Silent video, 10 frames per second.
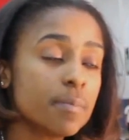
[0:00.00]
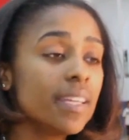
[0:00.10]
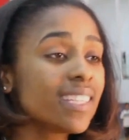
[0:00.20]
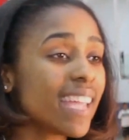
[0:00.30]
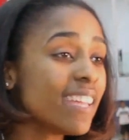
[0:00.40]

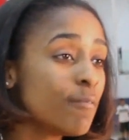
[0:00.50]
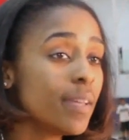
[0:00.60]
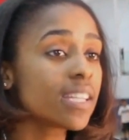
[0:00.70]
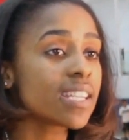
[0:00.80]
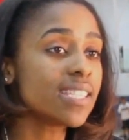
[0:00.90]

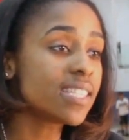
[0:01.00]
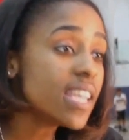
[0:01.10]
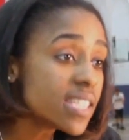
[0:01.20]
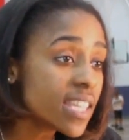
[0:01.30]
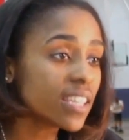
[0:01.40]
They've been
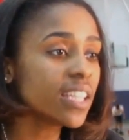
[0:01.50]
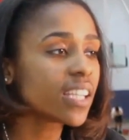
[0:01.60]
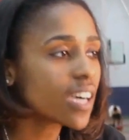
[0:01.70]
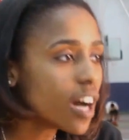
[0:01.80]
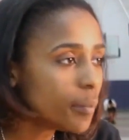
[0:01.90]

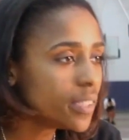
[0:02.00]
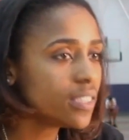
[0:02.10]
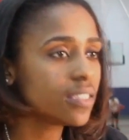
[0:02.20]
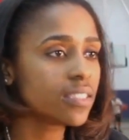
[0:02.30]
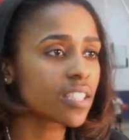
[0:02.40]
consistently
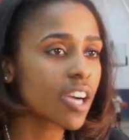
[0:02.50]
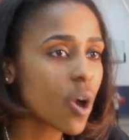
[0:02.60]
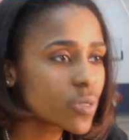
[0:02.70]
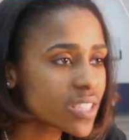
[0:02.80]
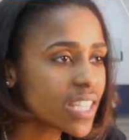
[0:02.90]
coming to
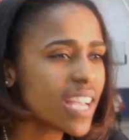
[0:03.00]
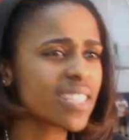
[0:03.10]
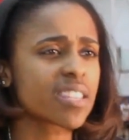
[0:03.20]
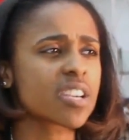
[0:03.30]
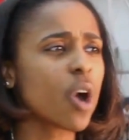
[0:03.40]
Coach
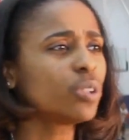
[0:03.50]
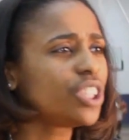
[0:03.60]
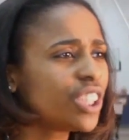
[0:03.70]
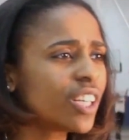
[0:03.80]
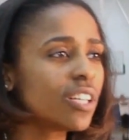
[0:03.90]
Sess, to
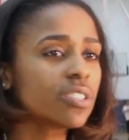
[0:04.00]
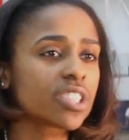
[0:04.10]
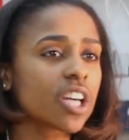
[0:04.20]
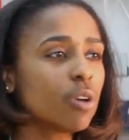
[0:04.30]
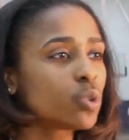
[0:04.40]
Coach
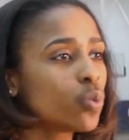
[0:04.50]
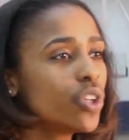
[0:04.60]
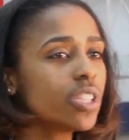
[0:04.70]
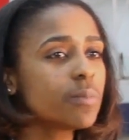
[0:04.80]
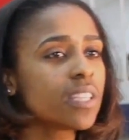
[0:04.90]
Gerald, to Coach
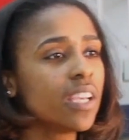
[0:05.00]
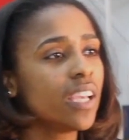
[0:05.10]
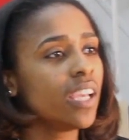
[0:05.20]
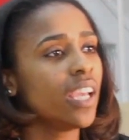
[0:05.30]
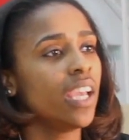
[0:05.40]
Williams.
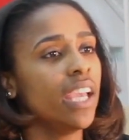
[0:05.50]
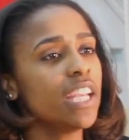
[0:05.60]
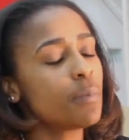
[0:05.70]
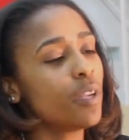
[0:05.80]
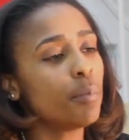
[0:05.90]

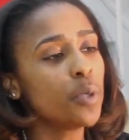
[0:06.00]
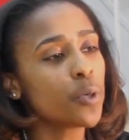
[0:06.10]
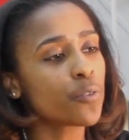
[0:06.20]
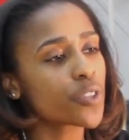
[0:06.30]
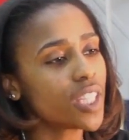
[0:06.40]
It's been a
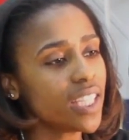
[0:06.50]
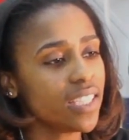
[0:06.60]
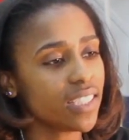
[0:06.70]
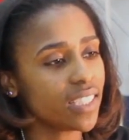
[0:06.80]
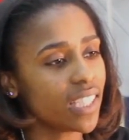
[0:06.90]
beautiful
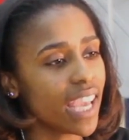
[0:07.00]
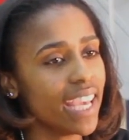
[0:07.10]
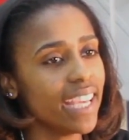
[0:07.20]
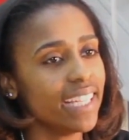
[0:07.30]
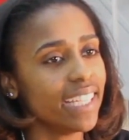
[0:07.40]
thing,
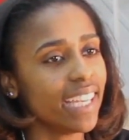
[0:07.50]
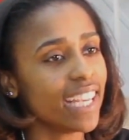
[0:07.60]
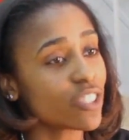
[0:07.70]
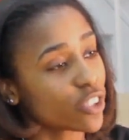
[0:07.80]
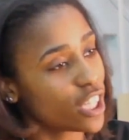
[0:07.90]
and
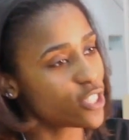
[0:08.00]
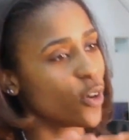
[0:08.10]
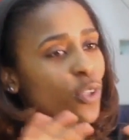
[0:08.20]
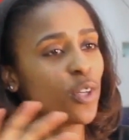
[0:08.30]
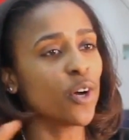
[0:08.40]
it's
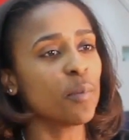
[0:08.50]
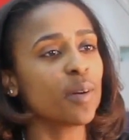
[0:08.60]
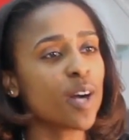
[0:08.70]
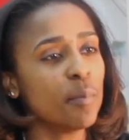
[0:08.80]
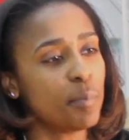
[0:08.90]
only
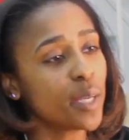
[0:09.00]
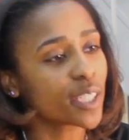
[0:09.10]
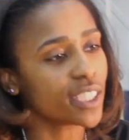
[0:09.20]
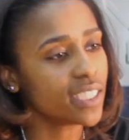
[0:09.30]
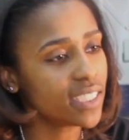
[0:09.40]
going to become
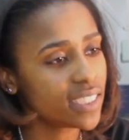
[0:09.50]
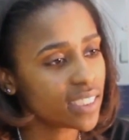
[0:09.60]
bigger,